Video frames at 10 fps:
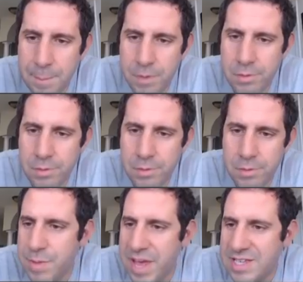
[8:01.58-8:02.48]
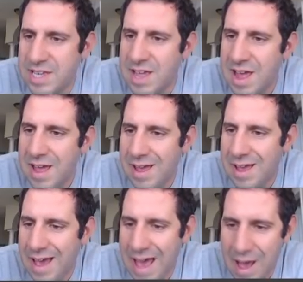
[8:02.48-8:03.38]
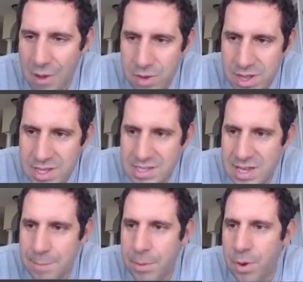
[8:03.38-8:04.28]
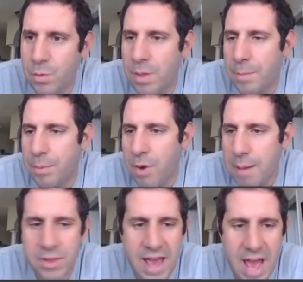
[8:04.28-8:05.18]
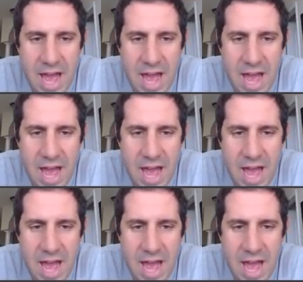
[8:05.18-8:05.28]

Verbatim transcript: burned this, makes sense. How did this get burned? Well, it probably